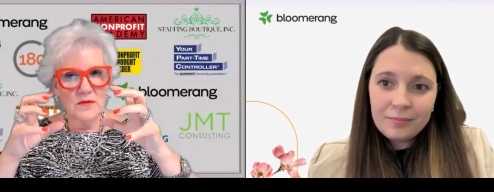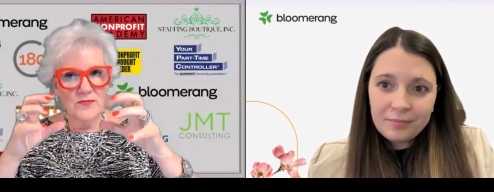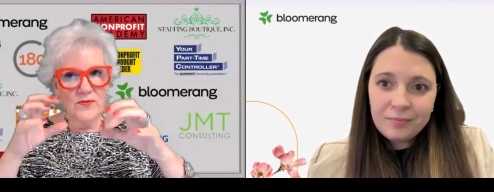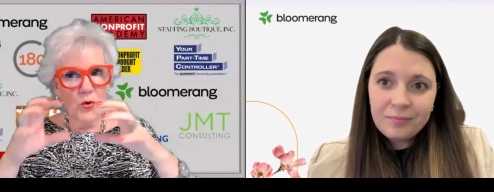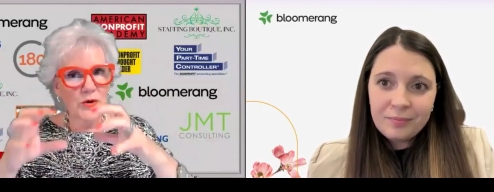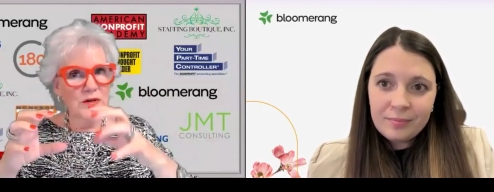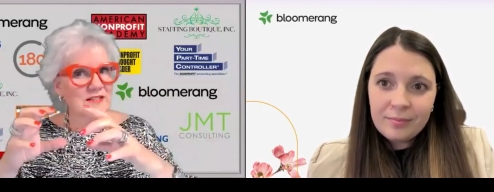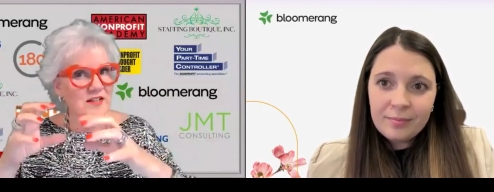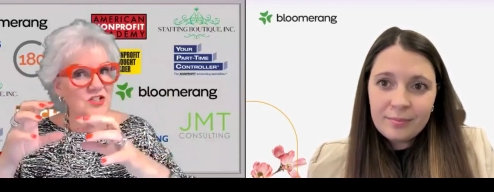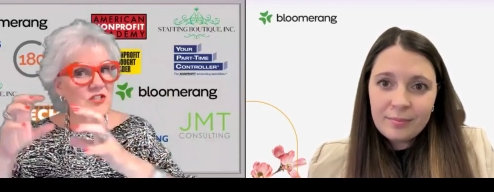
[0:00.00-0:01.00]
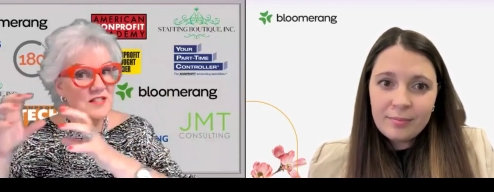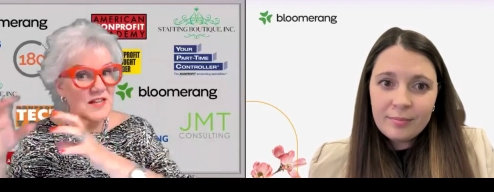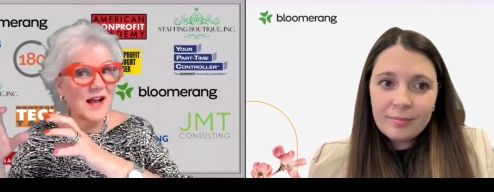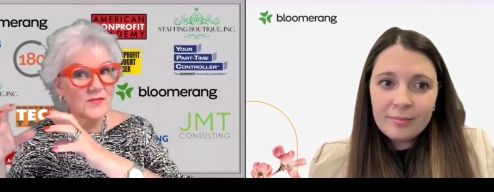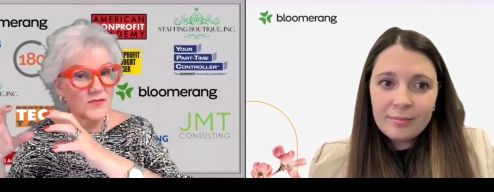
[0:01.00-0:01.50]
Speaker 1: for organizations that
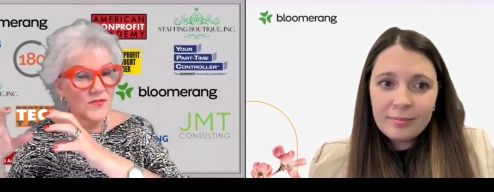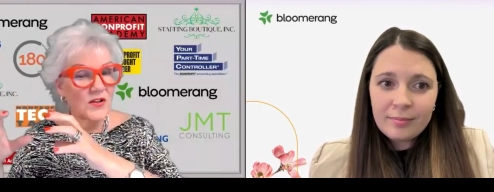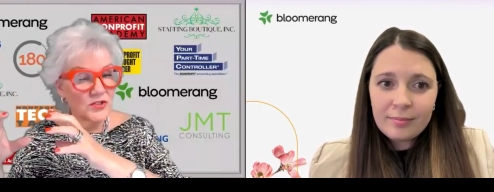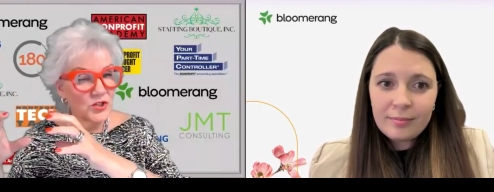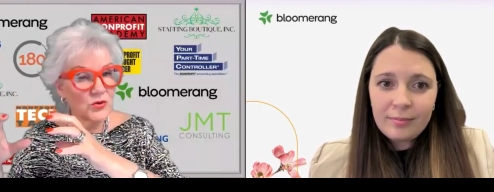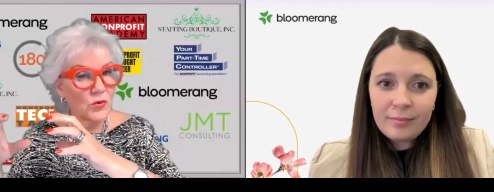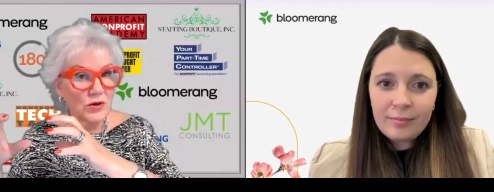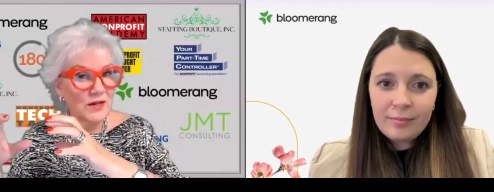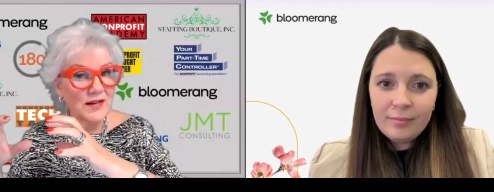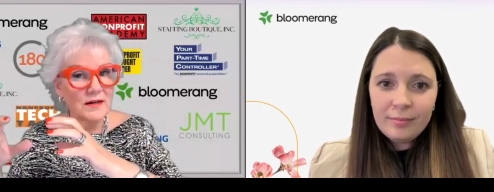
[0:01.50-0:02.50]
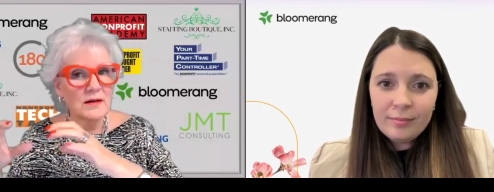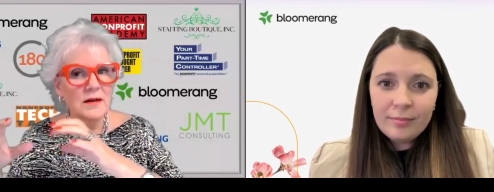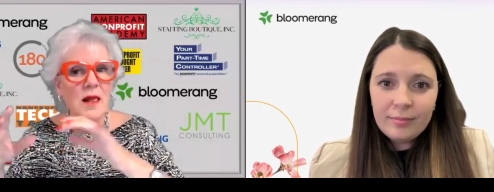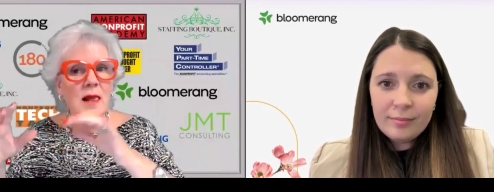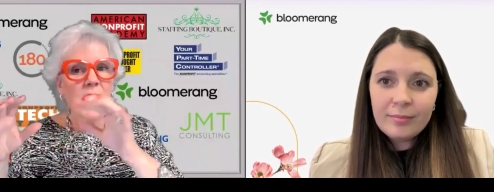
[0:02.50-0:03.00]
have a volunteer
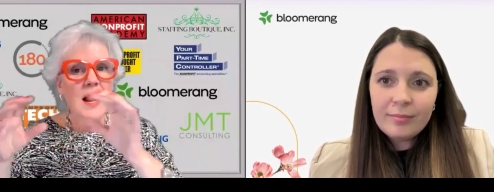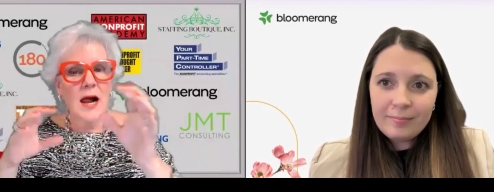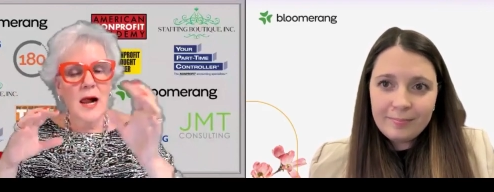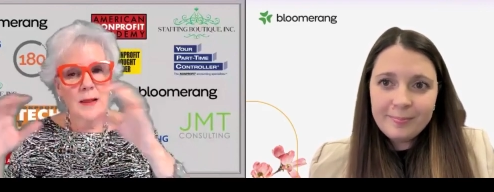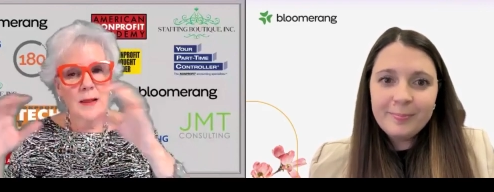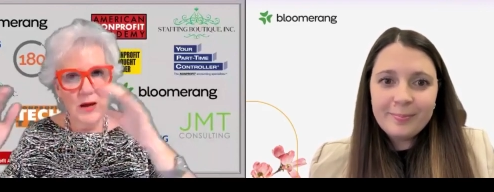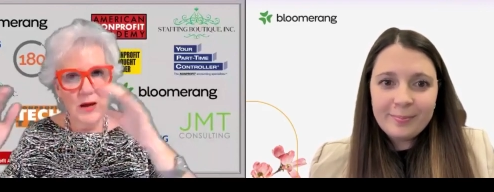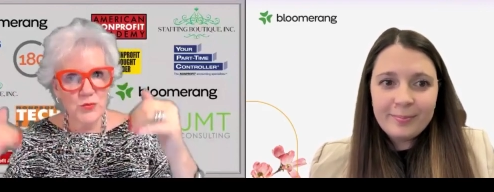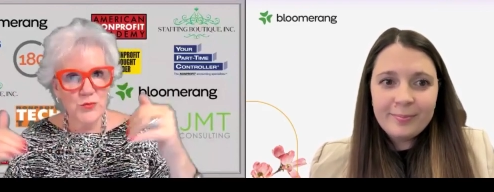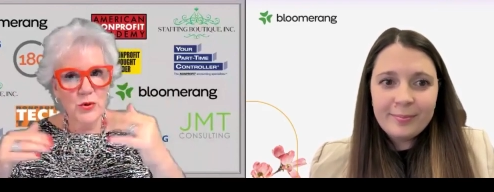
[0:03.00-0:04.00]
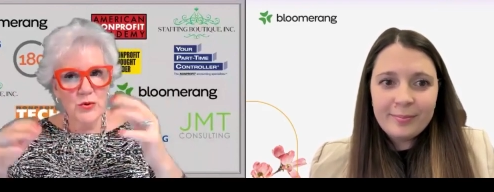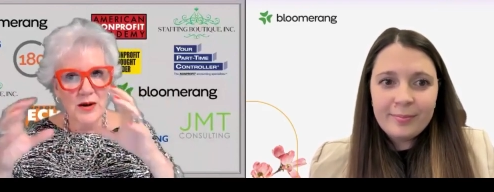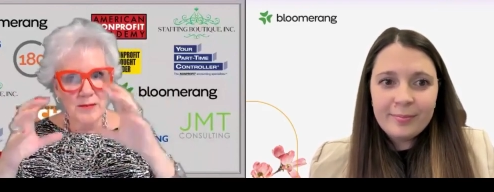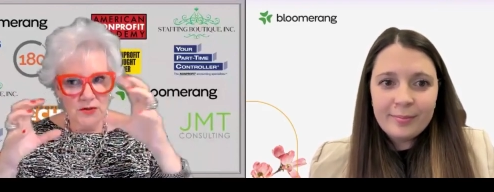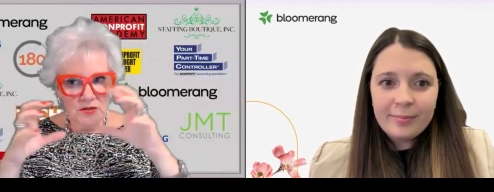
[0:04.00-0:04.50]
coordinator um, under
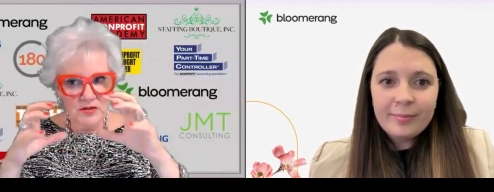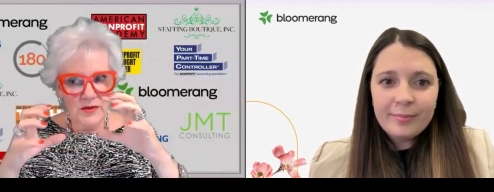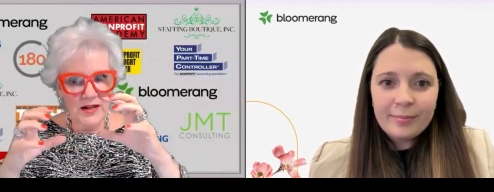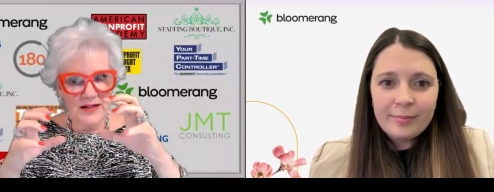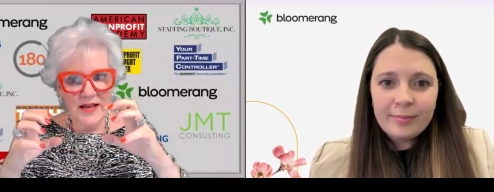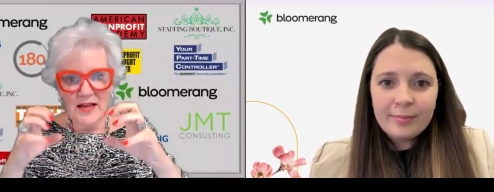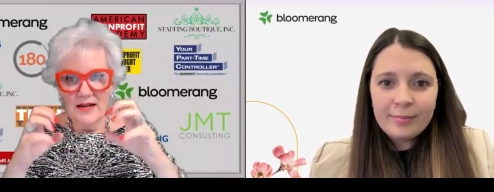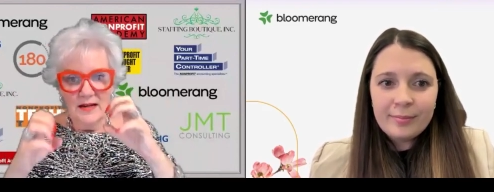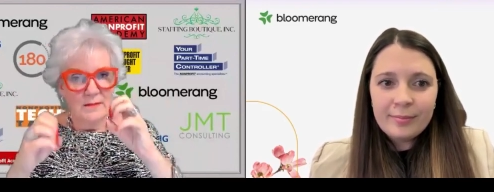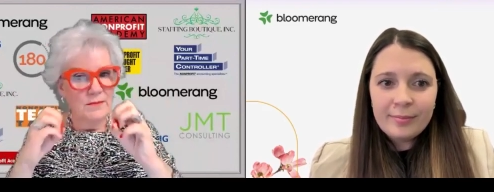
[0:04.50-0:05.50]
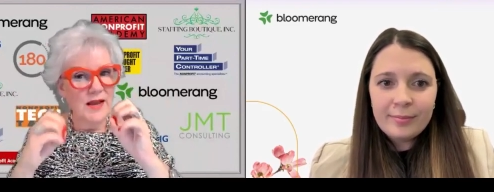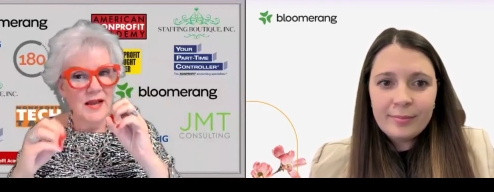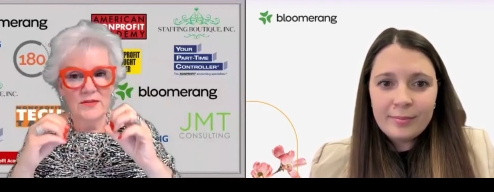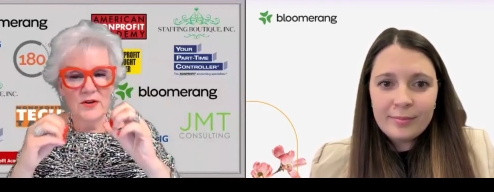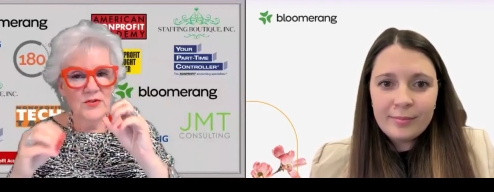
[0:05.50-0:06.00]
programming or something like that,
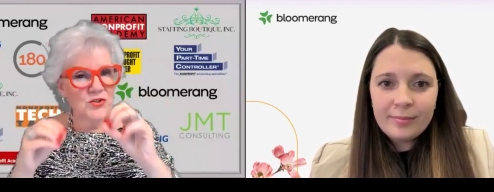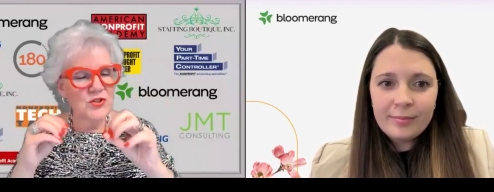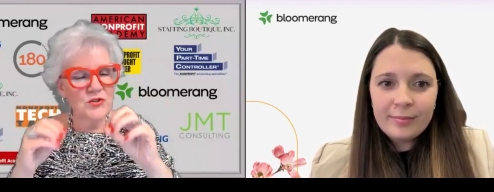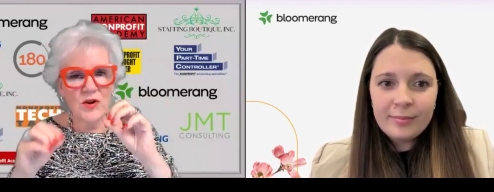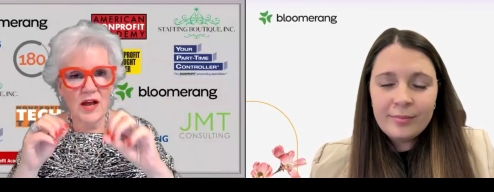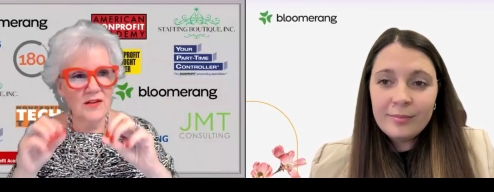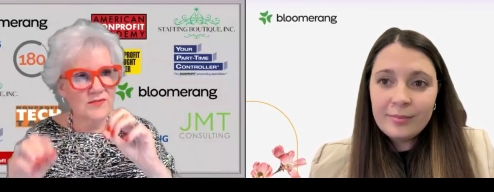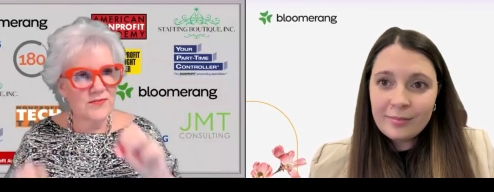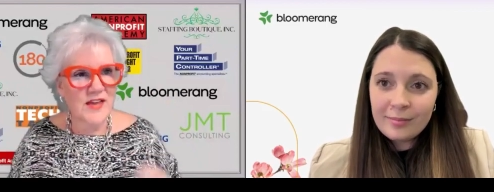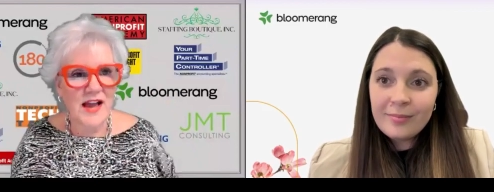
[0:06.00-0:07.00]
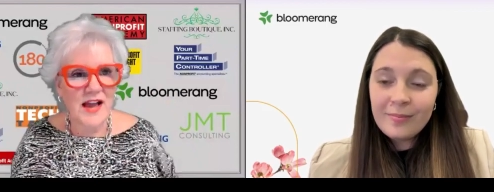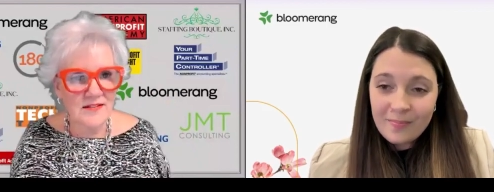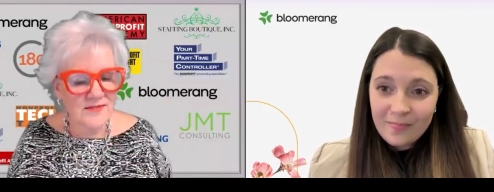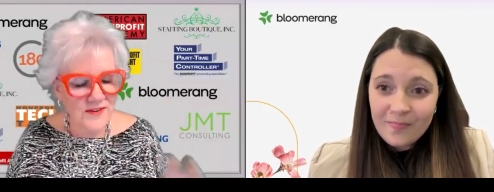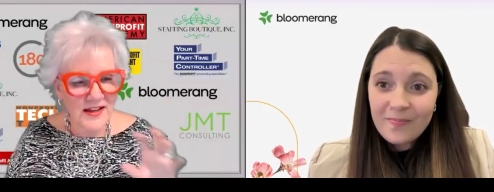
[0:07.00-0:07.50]
man, those two kind of
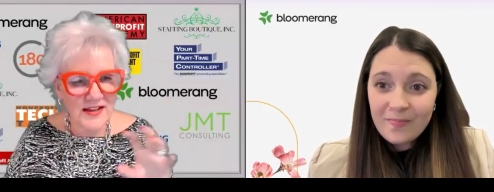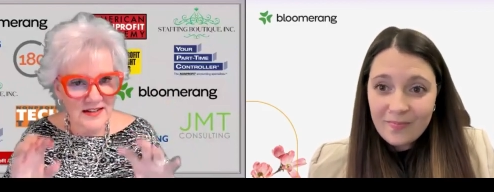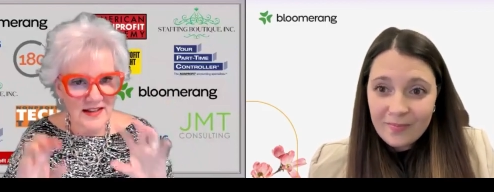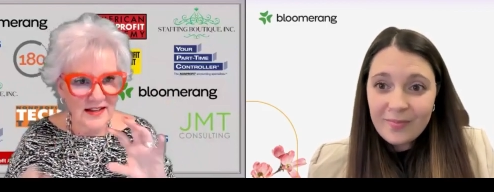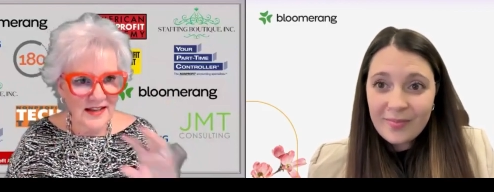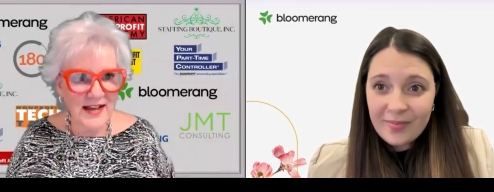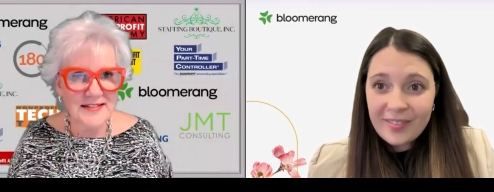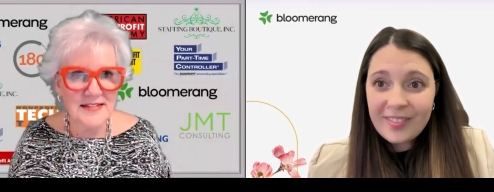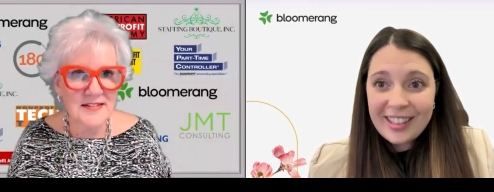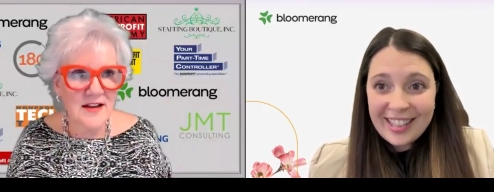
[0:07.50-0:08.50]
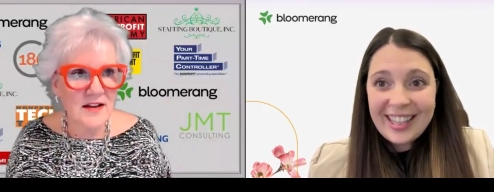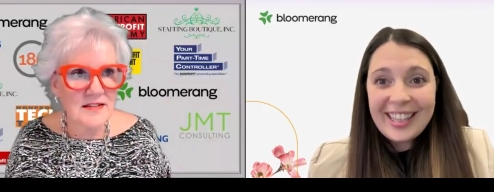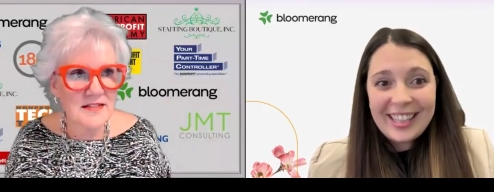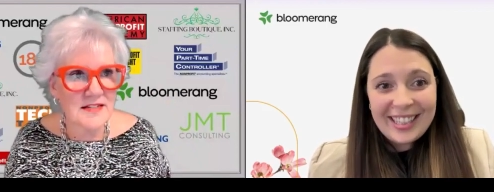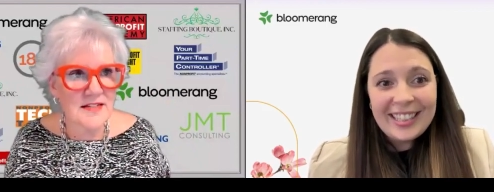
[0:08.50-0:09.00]
cat fight like cats and
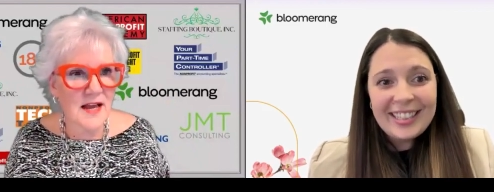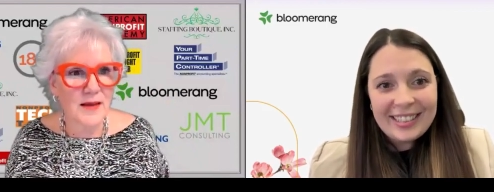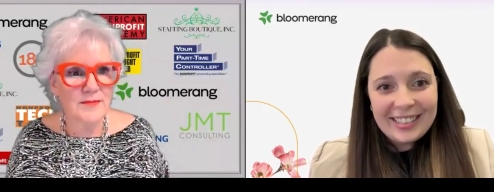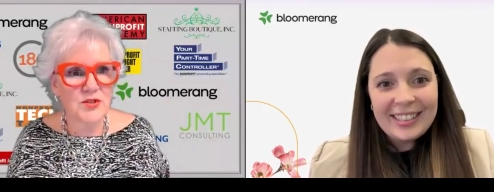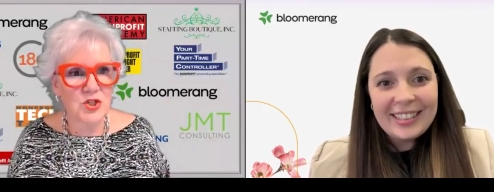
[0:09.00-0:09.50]
dogs at times.